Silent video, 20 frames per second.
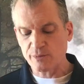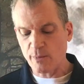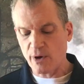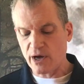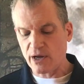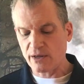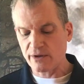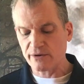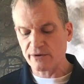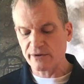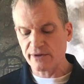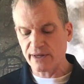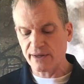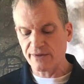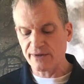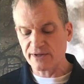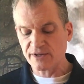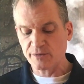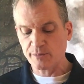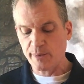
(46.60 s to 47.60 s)
smaller
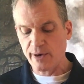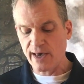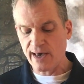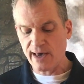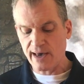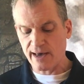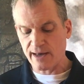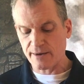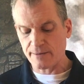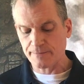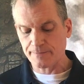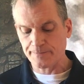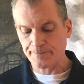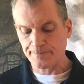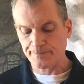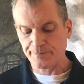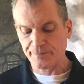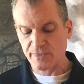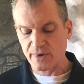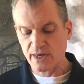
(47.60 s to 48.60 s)
than this pen,
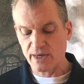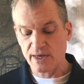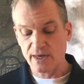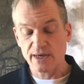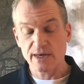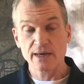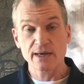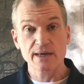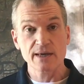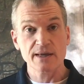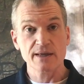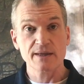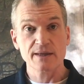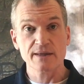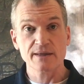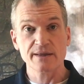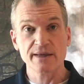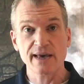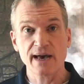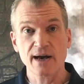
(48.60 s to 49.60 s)

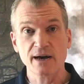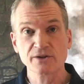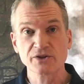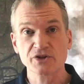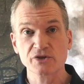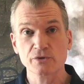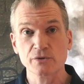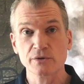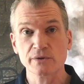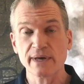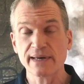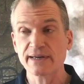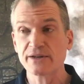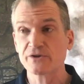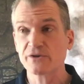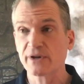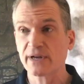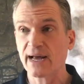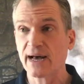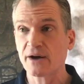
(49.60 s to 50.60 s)
the actual
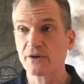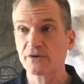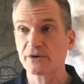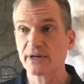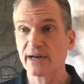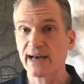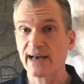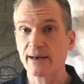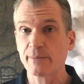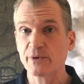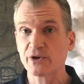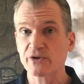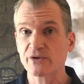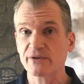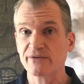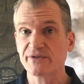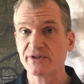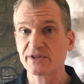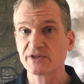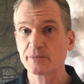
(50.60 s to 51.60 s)
inner and outer
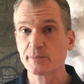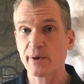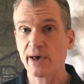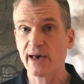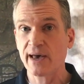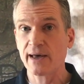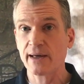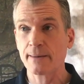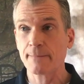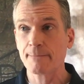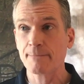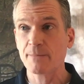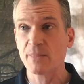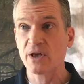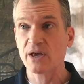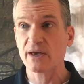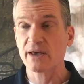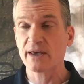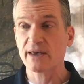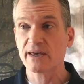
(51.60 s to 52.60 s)
diameter of this pen
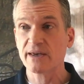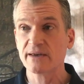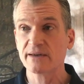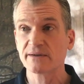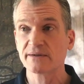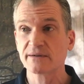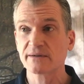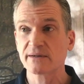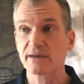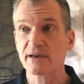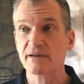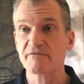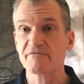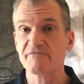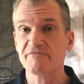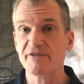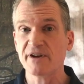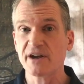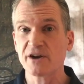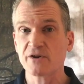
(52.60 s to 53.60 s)
is
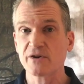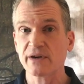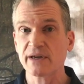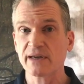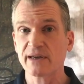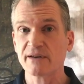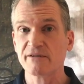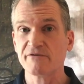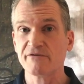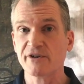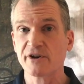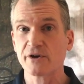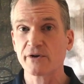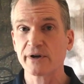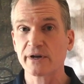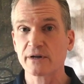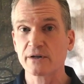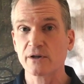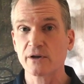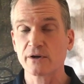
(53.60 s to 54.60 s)
very,
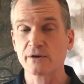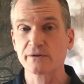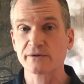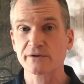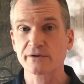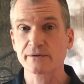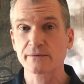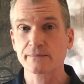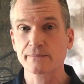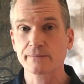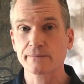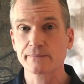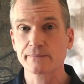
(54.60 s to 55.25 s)
very close.